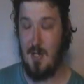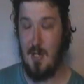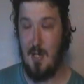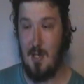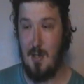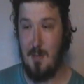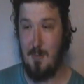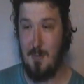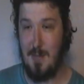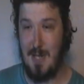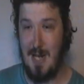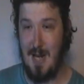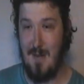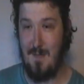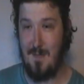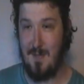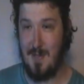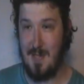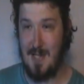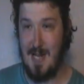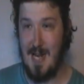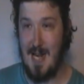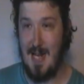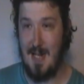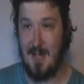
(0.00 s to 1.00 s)
But after
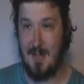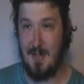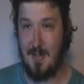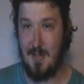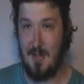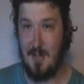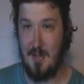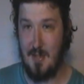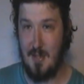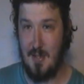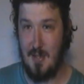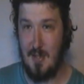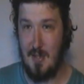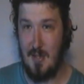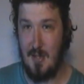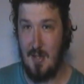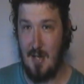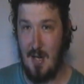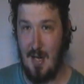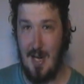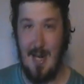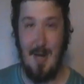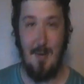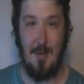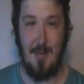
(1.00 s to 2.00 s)
that,
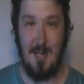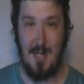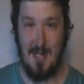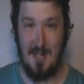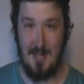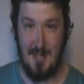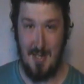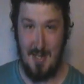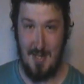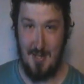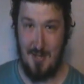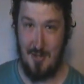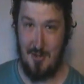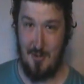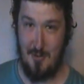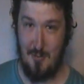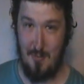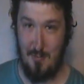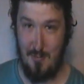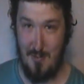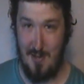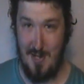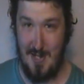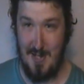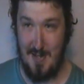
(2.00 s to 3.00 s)
I am going to take a short
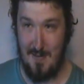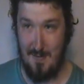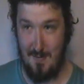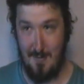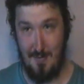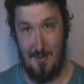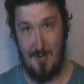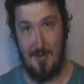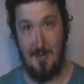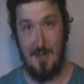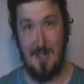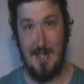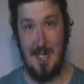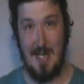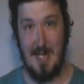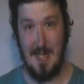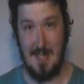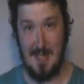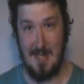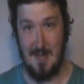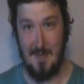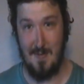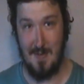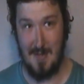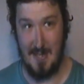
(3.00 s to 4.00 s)
break from doing the
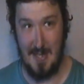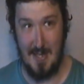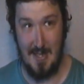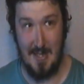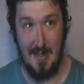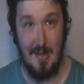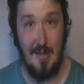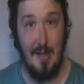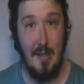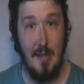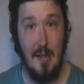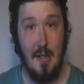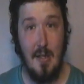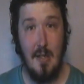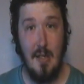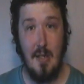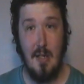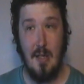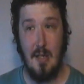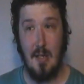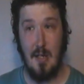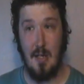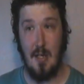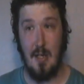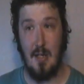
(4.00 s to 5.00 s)
SF again,
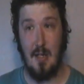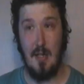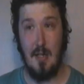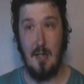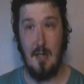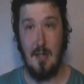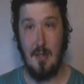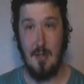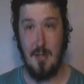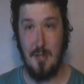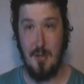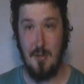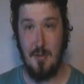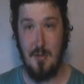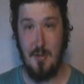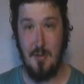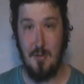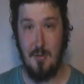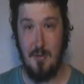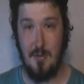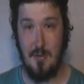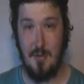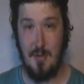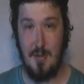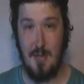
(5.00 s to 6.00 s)
due
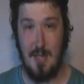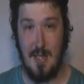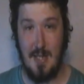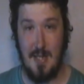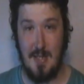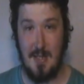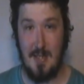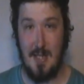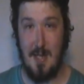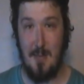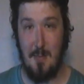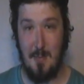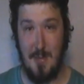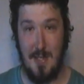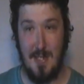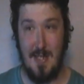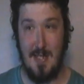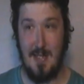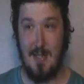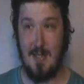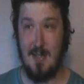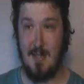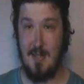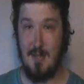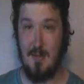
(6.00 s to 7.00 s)
to things
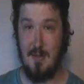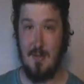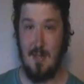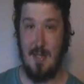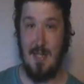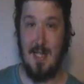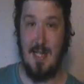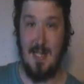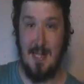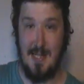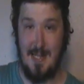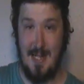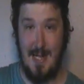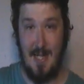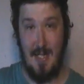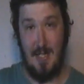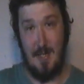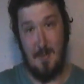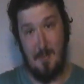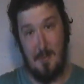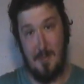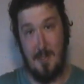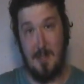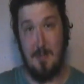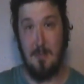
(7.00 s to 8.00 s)
happening, and I need to catch
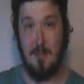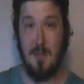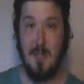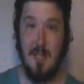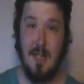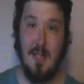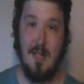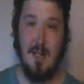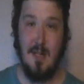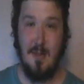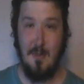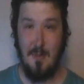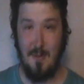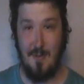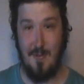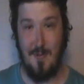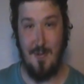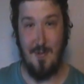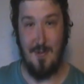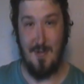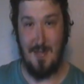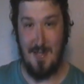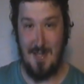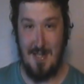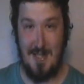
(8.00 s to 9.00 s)
up on them
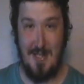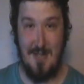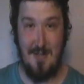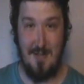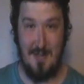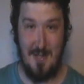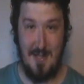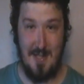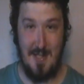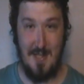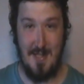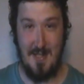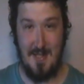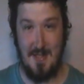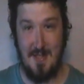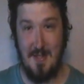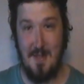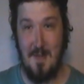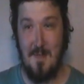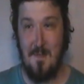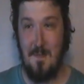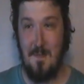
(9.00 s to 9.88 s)
before the year dies.